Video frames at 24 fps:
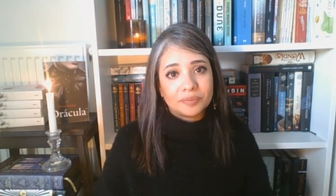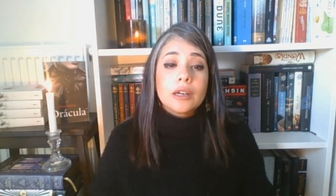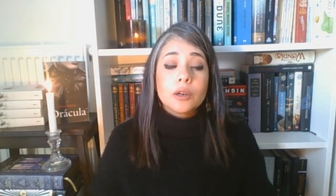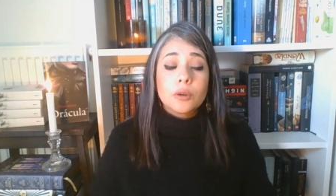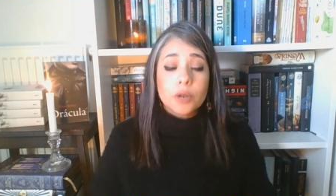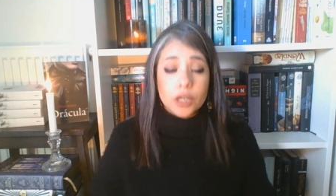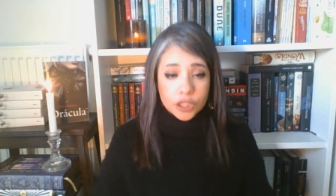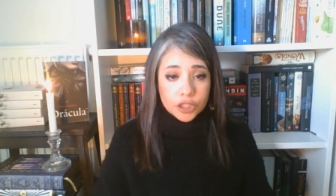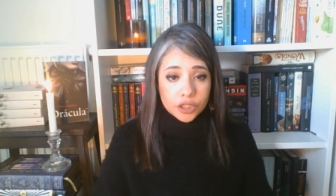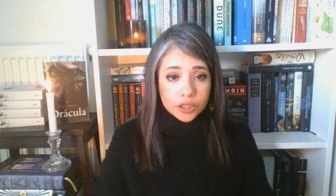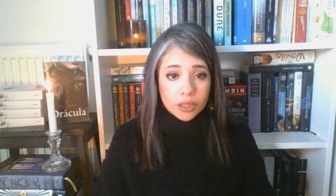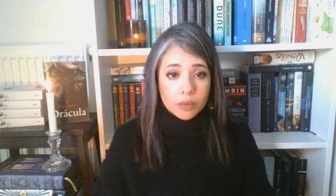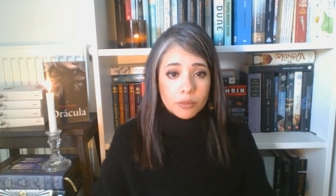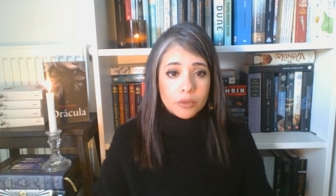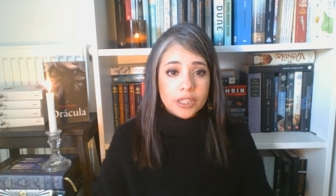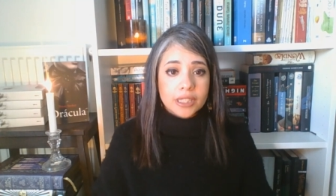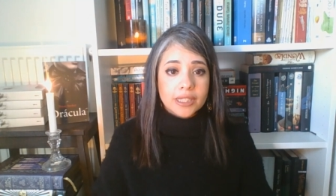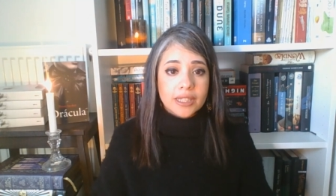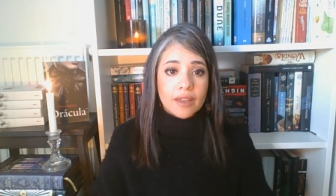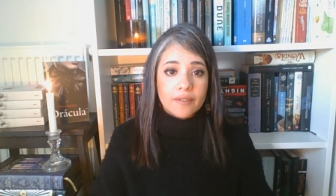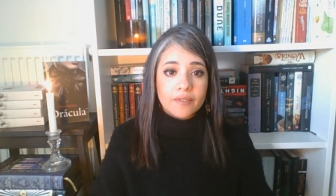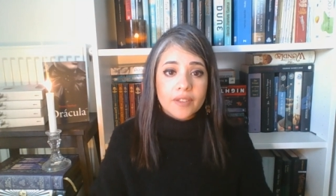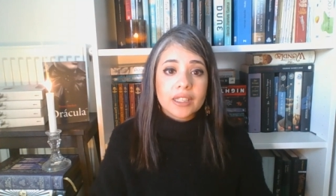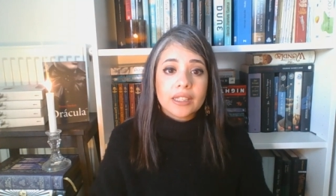Question number
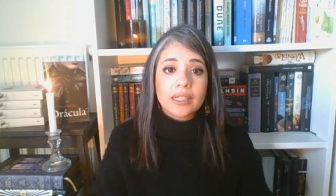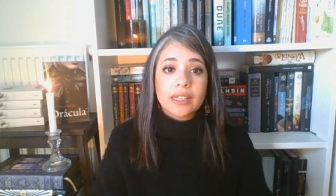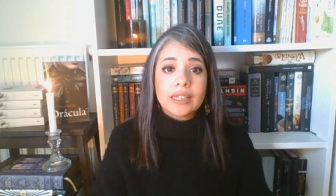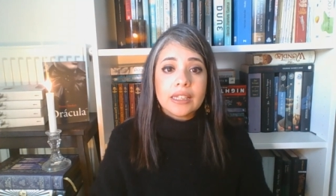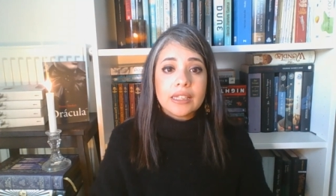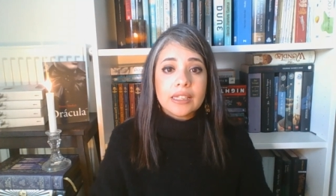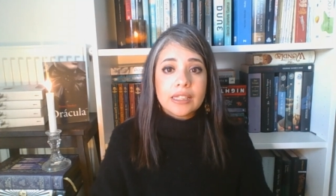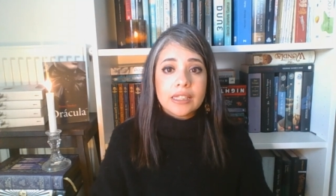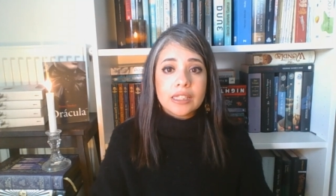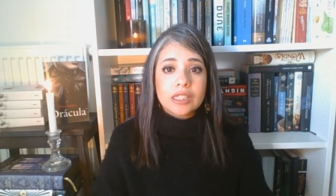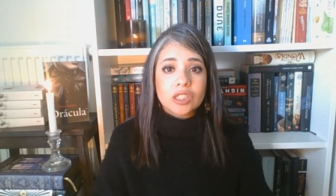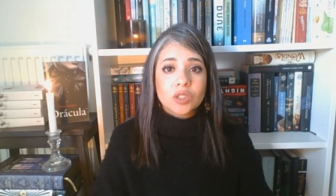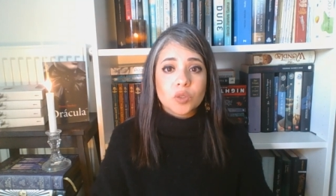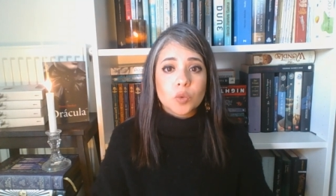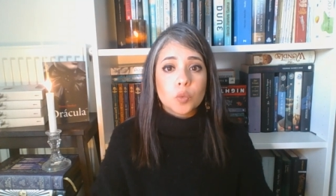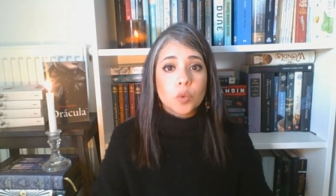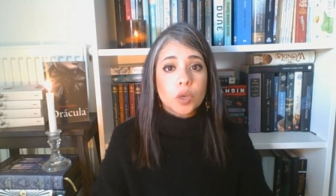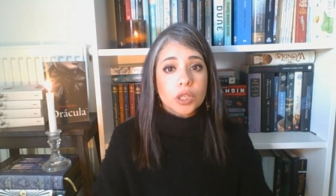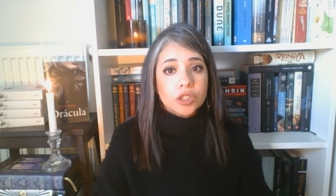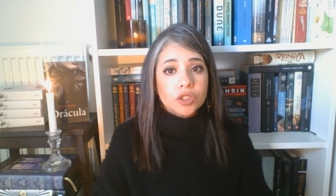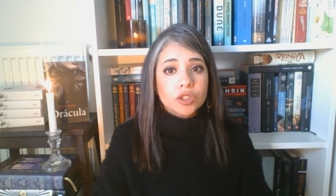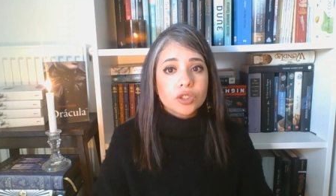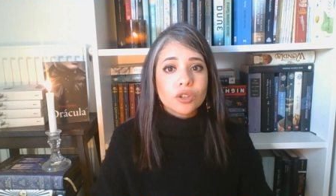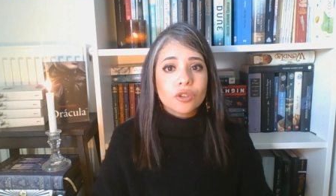7 is,
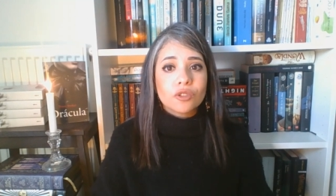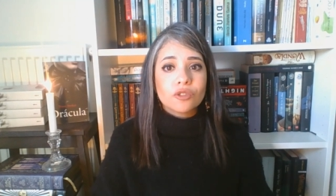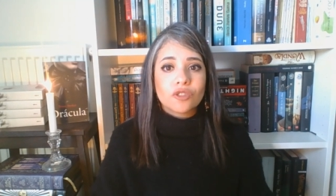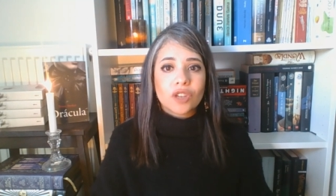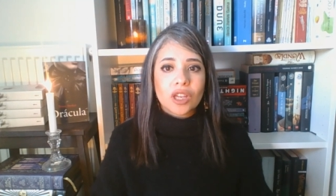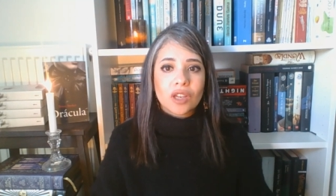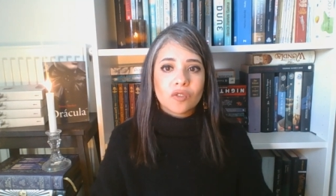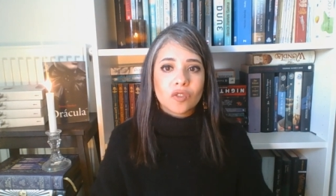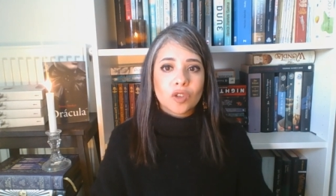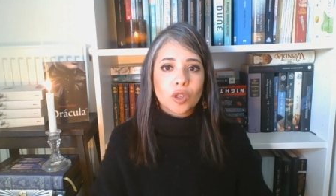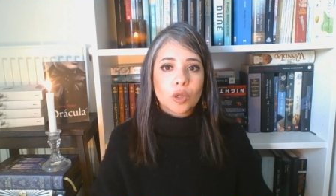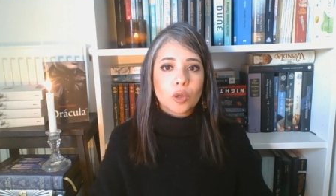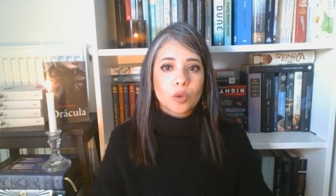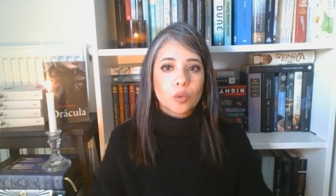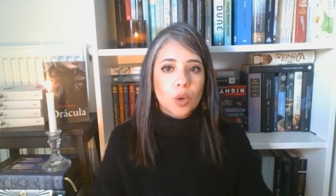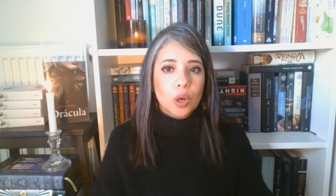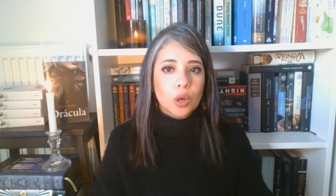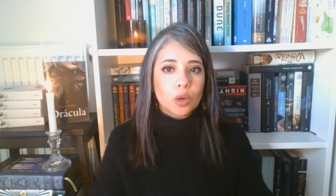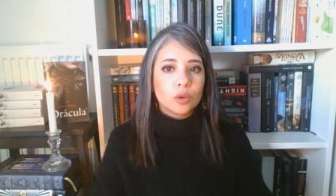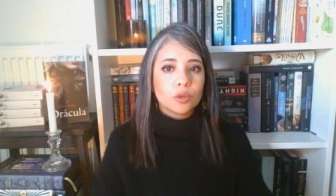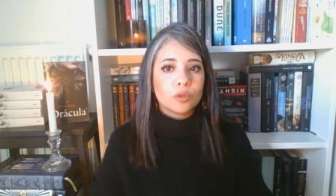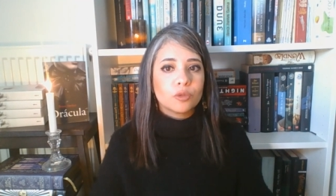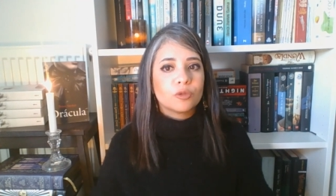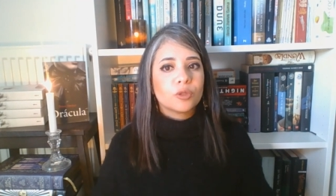what's your favorite
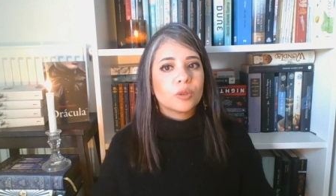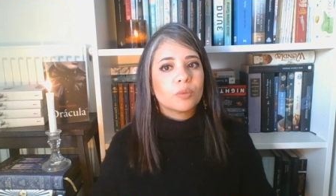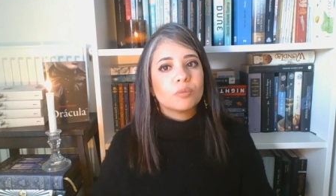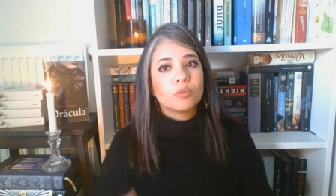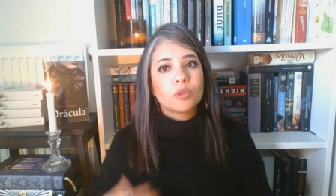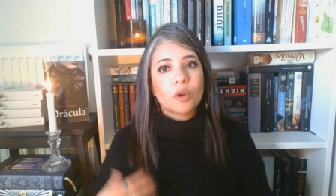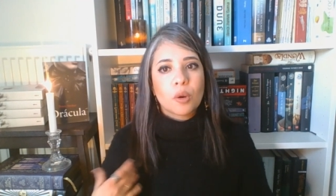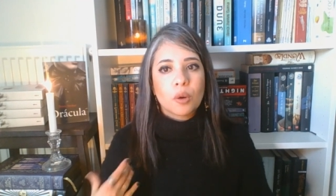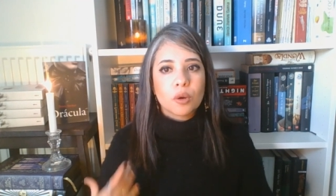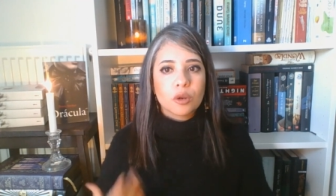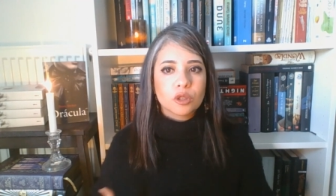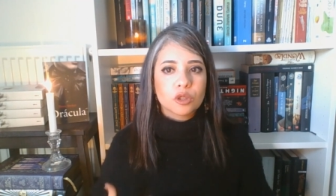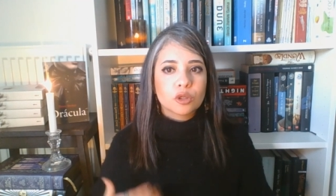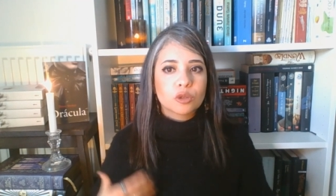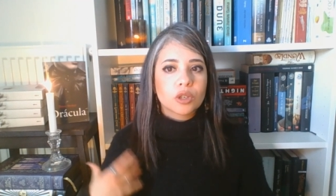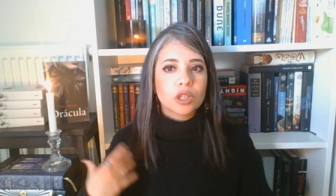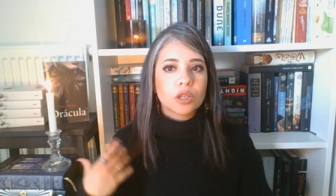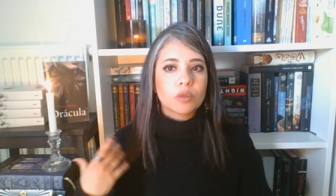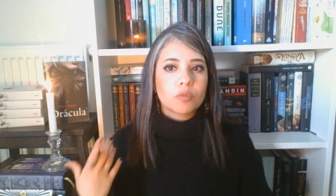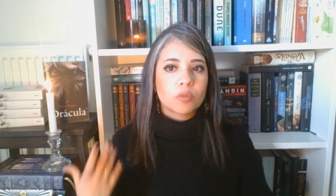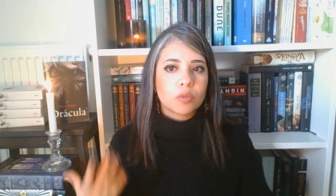quote from poetry,